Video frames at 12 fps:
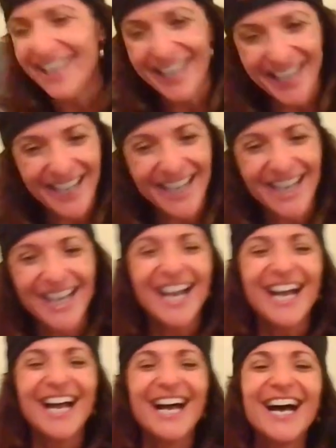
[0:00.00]

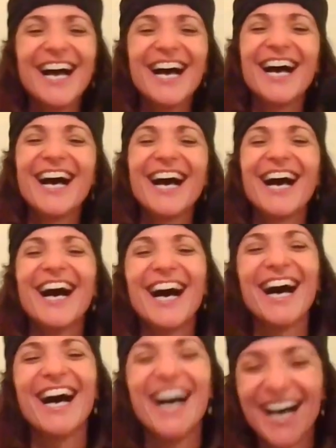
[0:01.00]

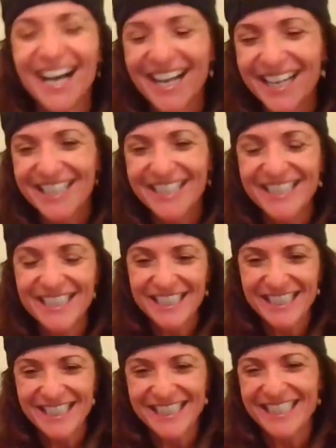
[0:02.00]

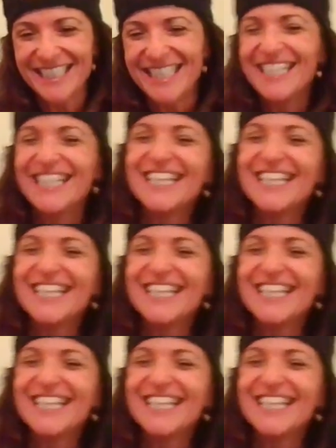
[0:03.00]
[no speech]